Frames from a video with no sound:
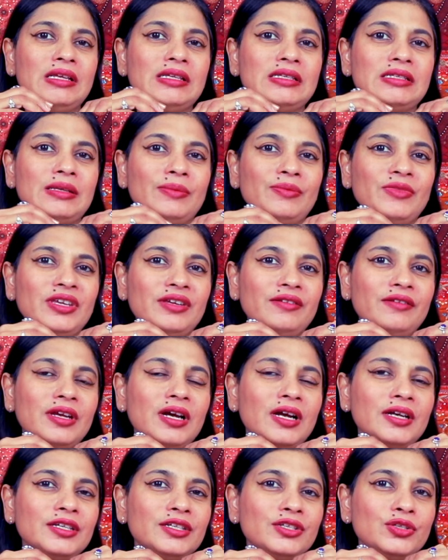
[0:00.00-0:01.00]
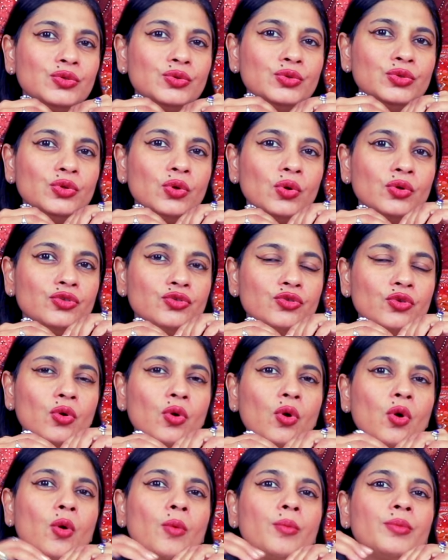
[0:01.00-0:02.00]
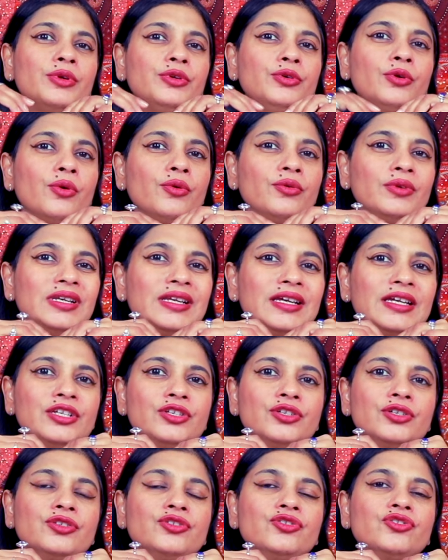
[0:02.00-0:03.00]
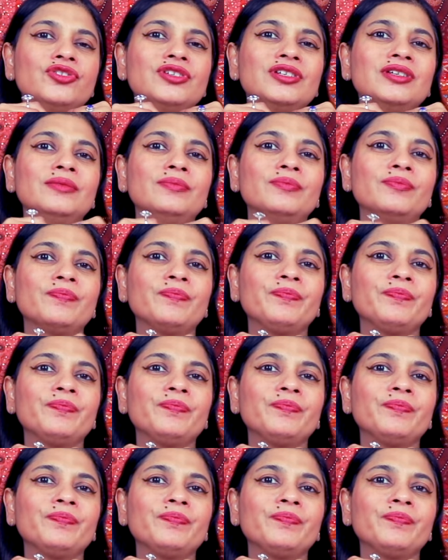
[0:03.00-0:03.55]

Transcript: something regarding to your job, your relationship,